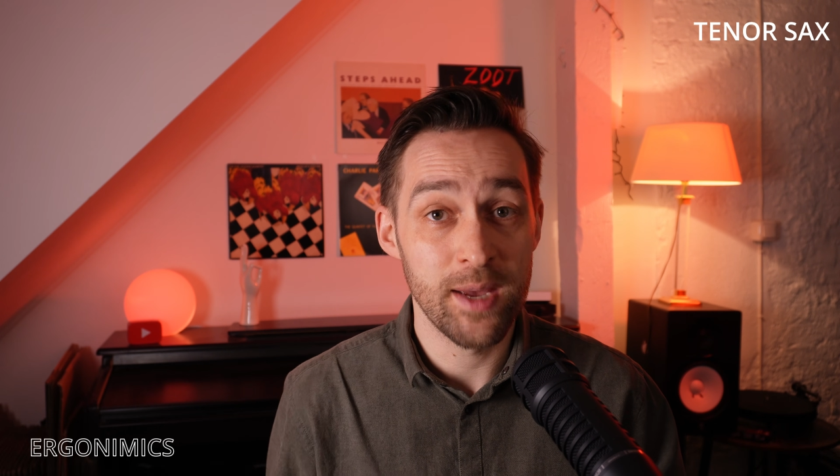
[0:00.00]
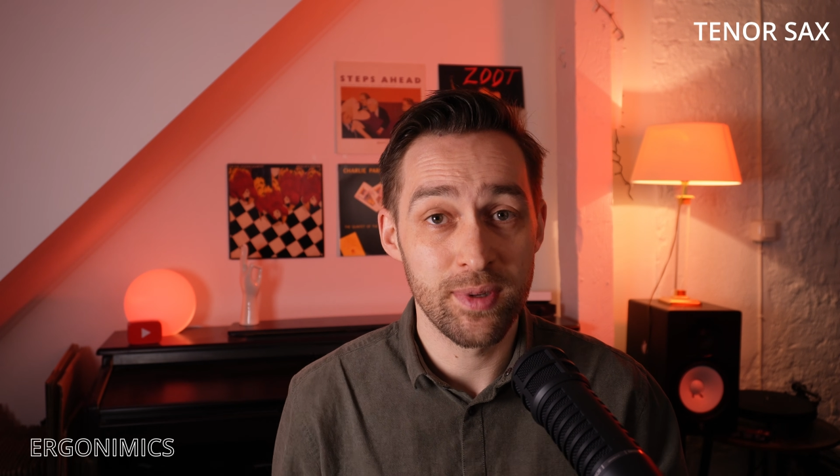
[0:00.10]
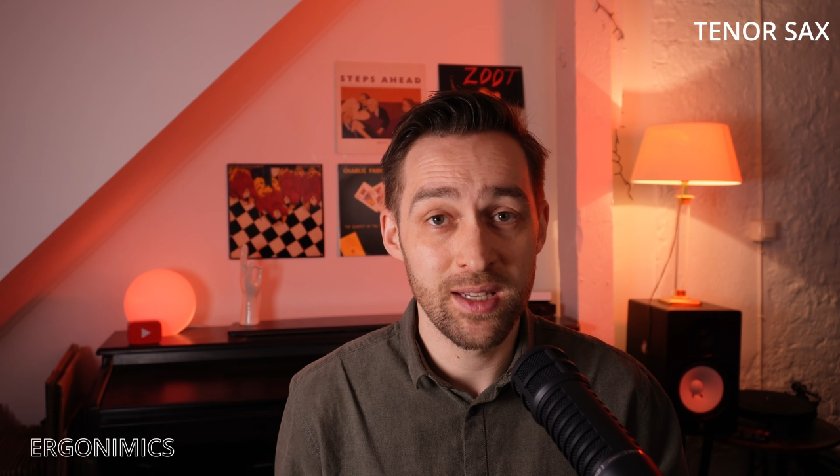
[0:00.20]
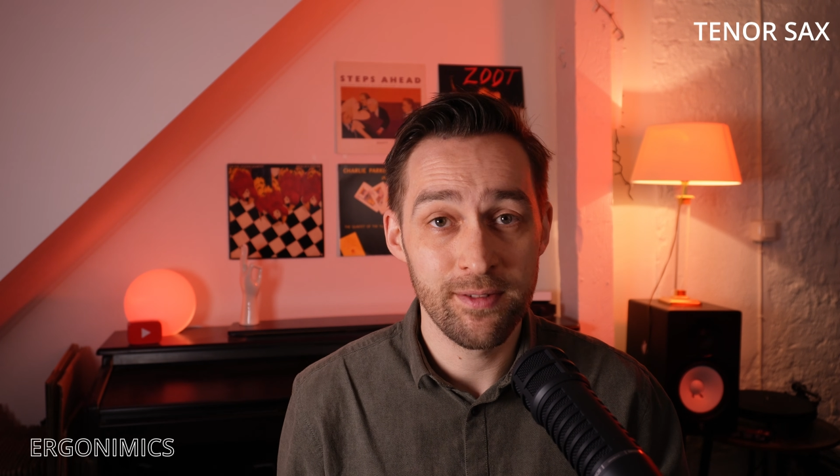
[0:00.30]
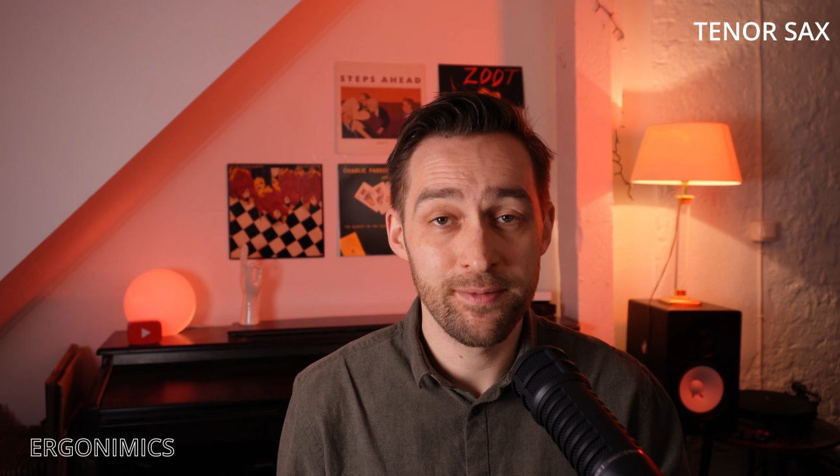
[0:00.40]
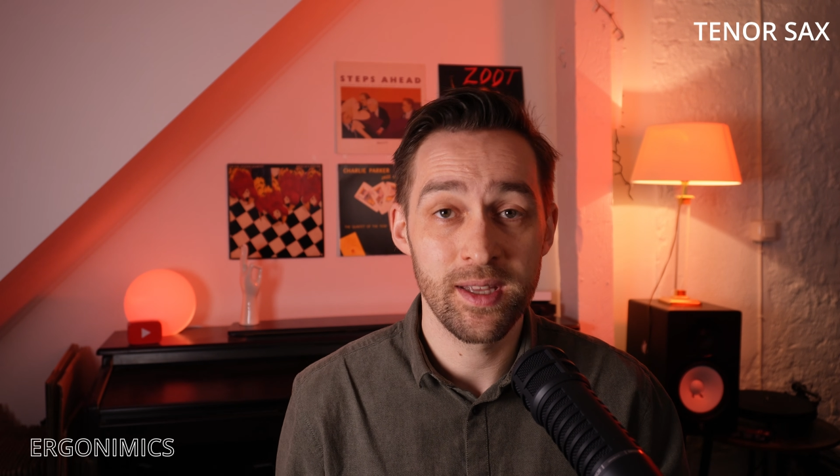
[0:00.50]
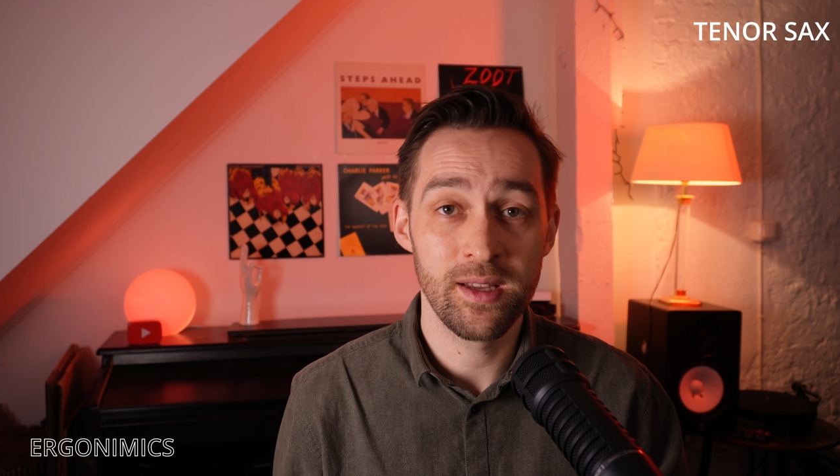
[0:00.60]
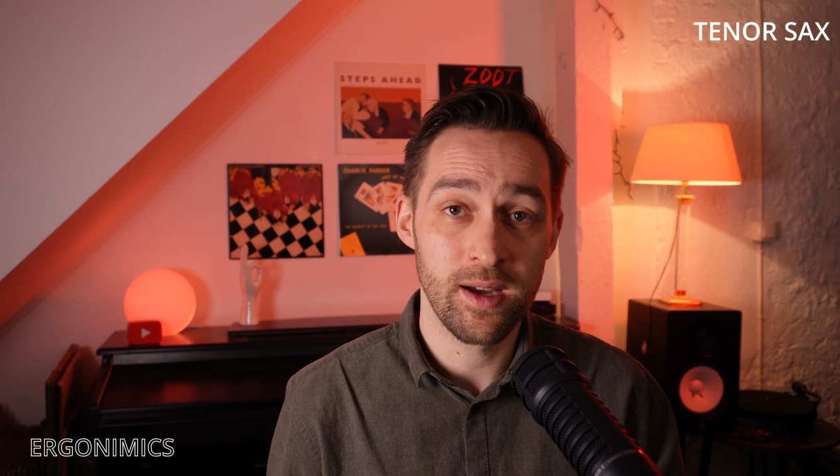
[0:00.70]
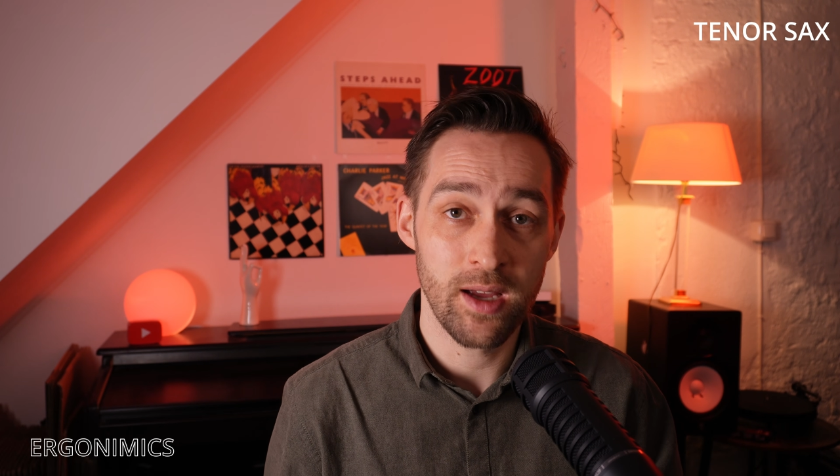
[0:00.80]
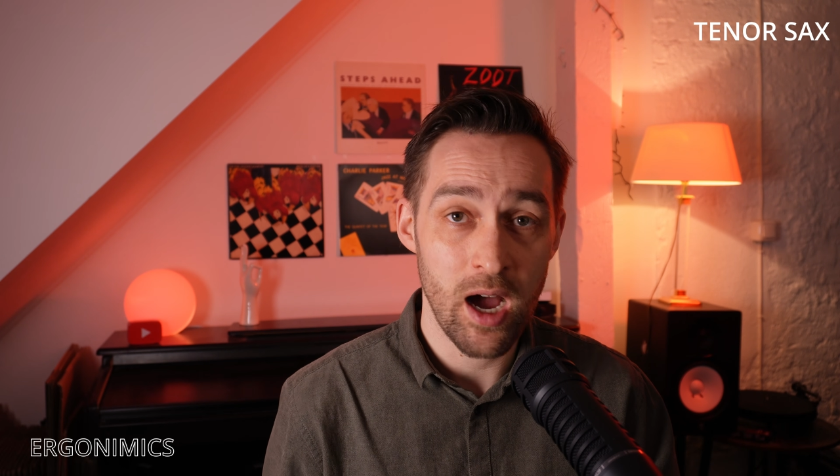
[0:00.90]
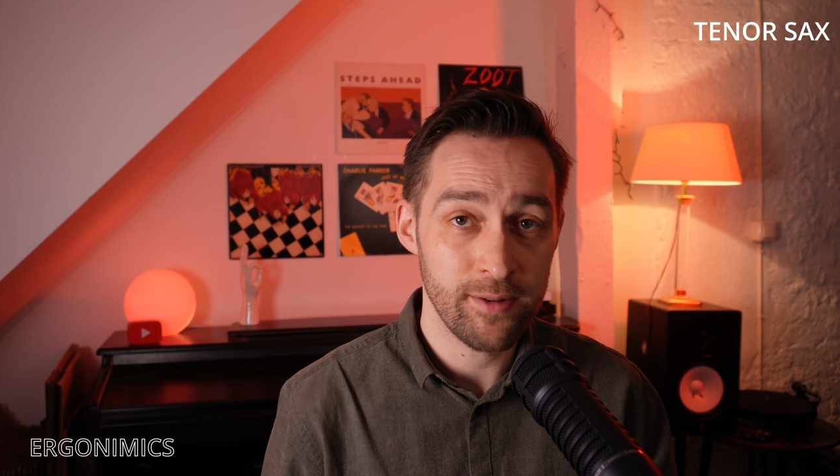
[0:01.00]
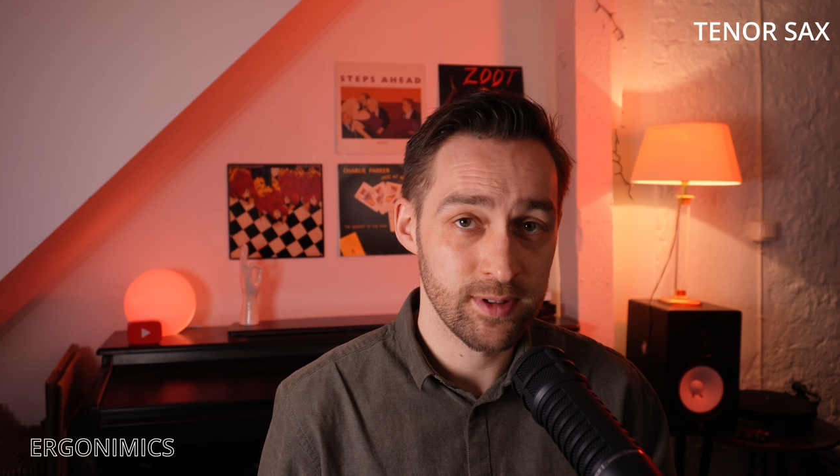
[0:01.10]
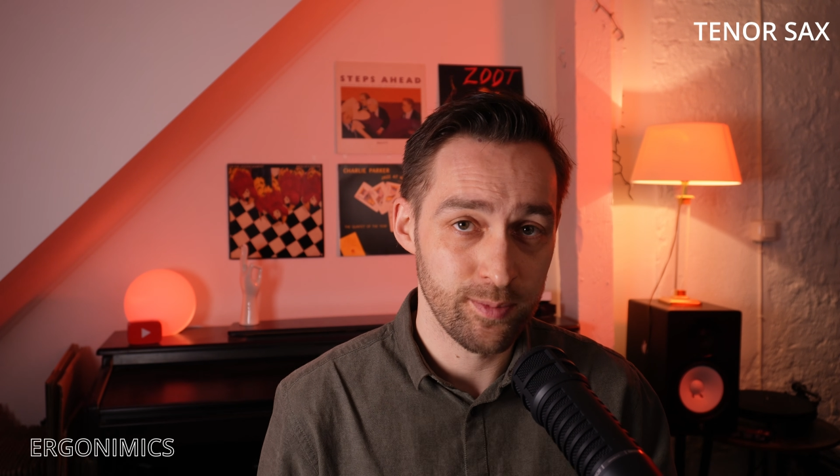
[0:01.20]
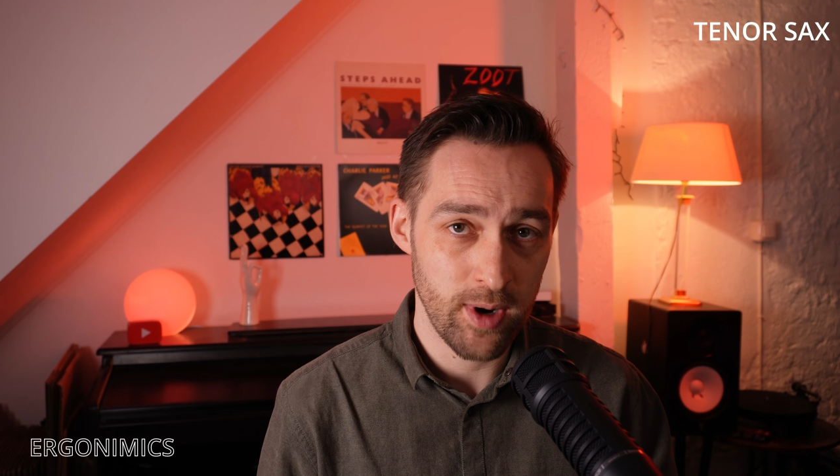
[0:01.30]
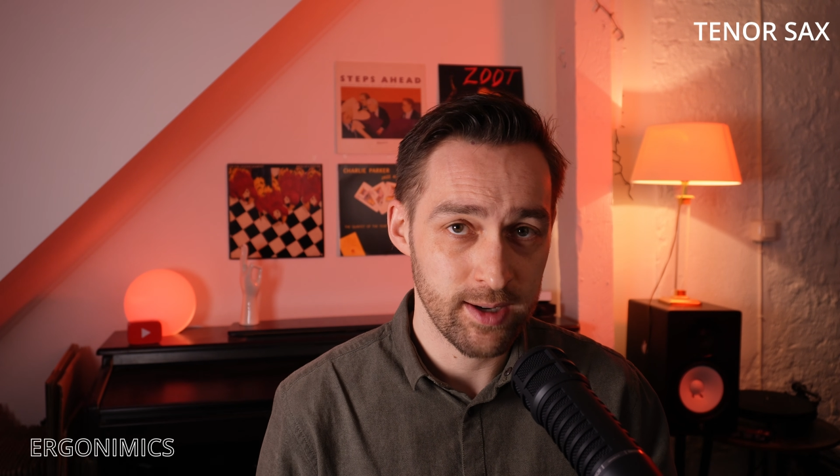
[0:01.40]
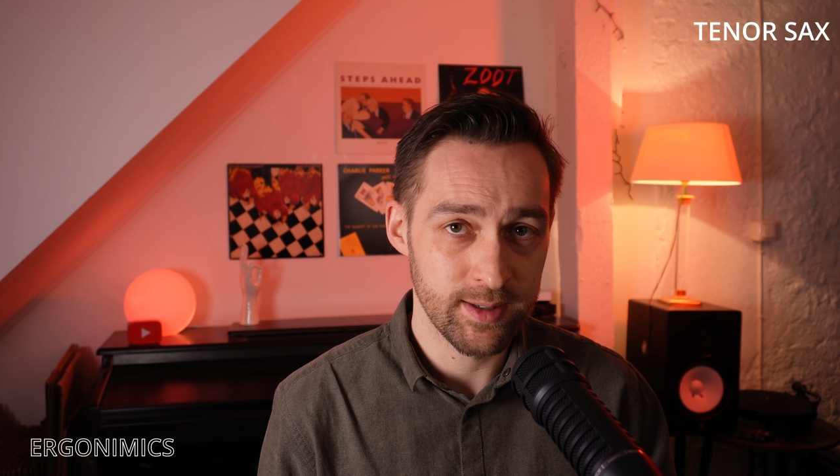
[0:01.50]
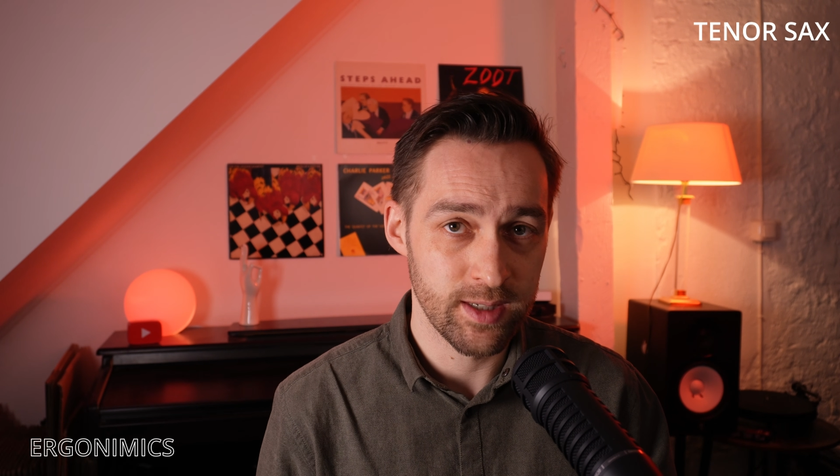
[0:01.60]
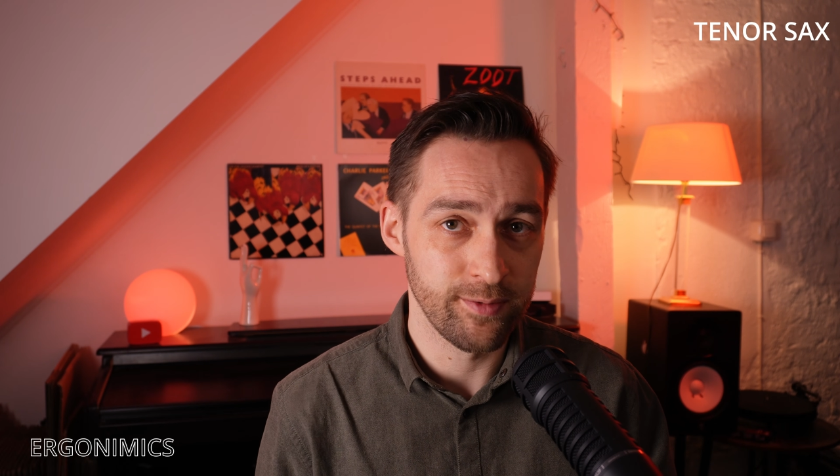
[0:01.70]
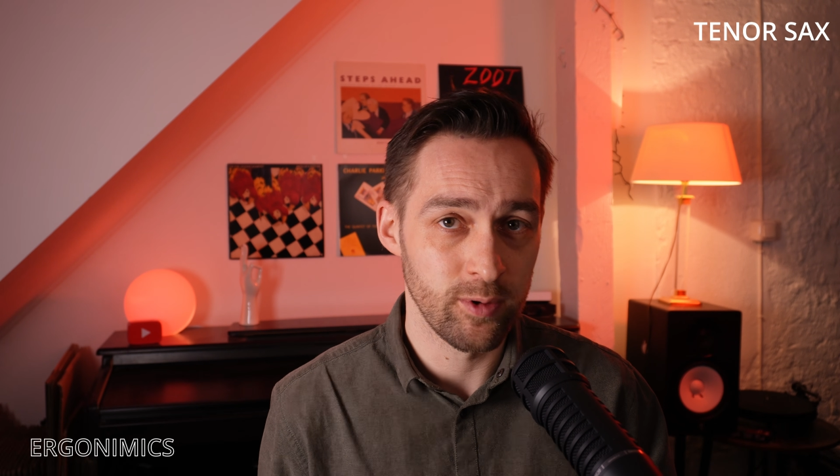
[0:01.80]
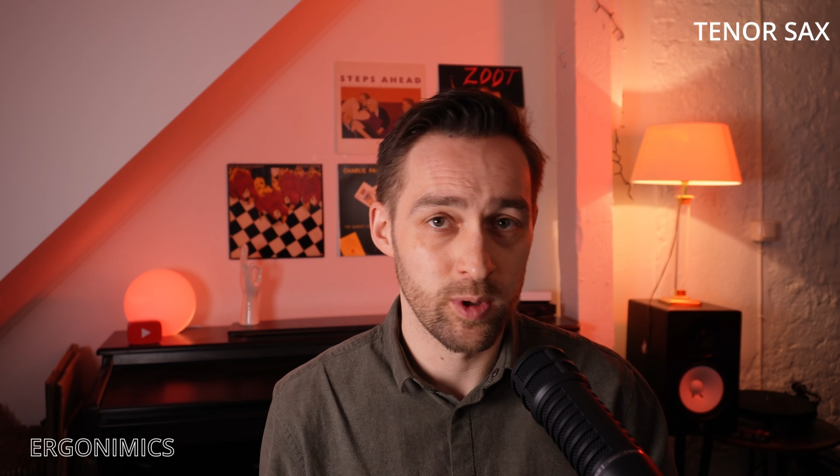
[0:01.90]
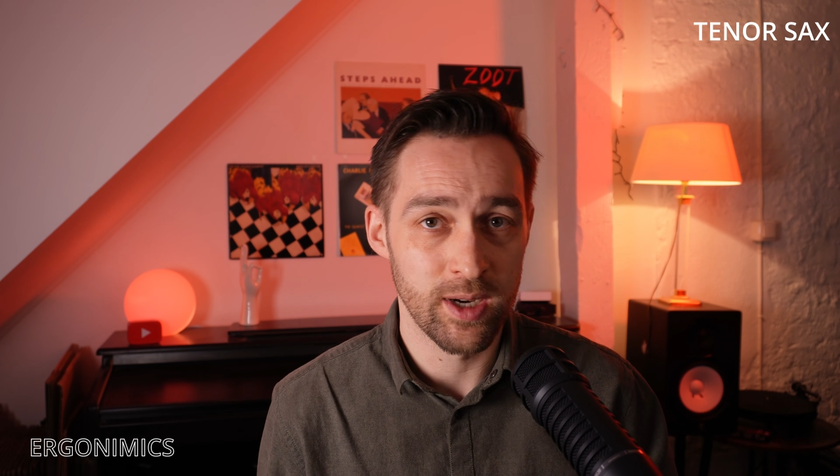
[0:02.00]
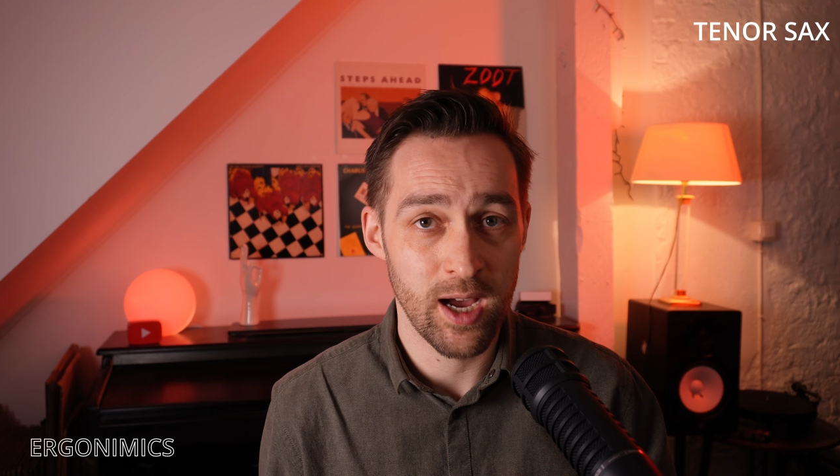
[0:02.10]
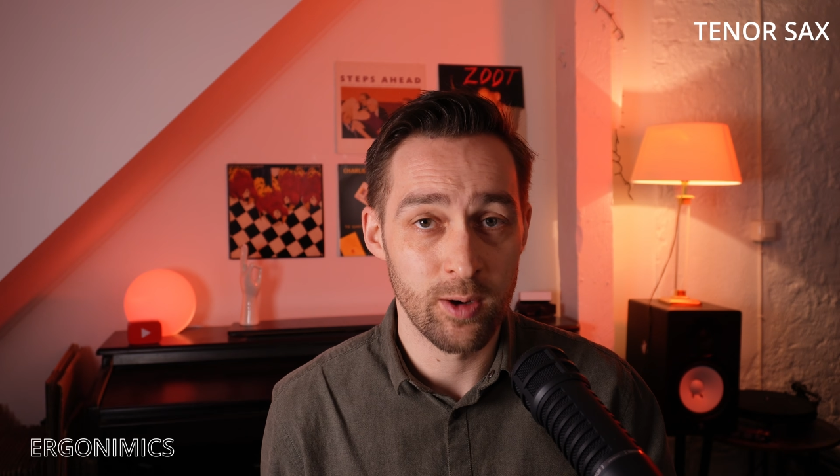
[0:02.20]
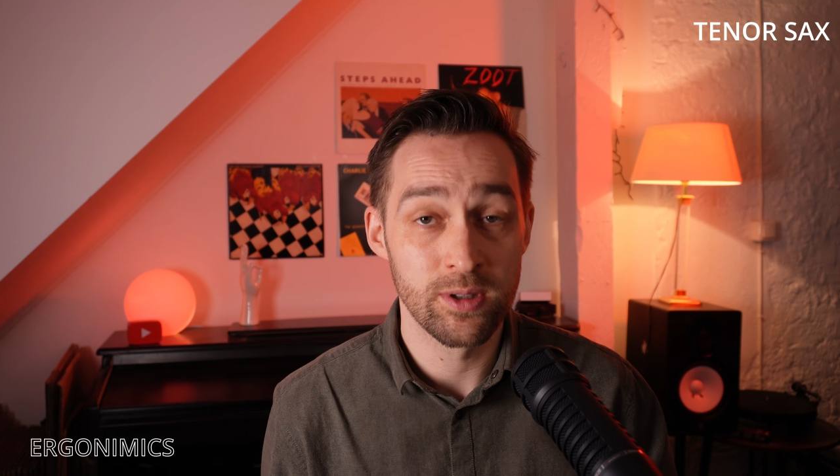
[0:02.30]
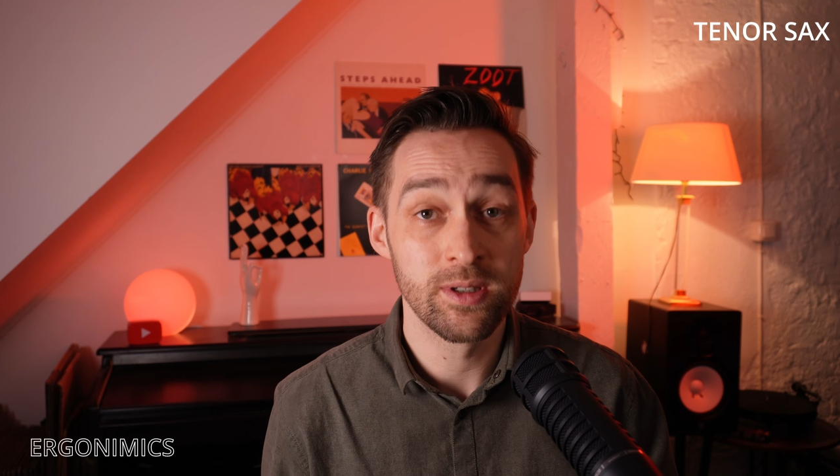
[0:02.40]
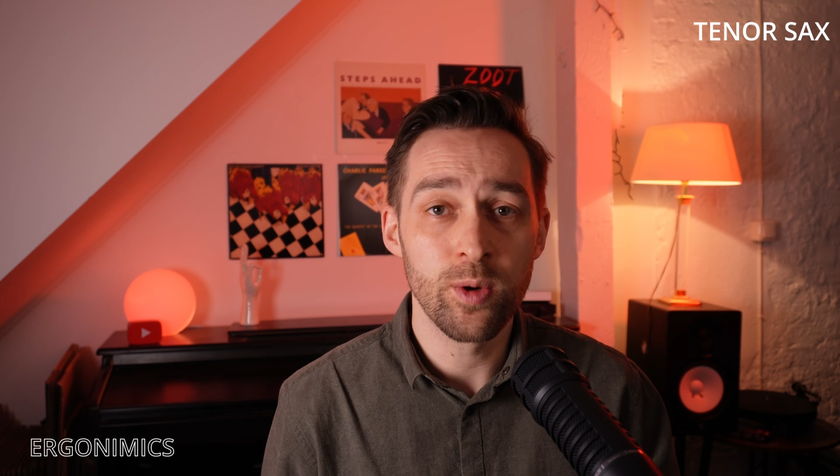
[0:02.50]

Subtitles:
And believe me, after practicing for 1 hour,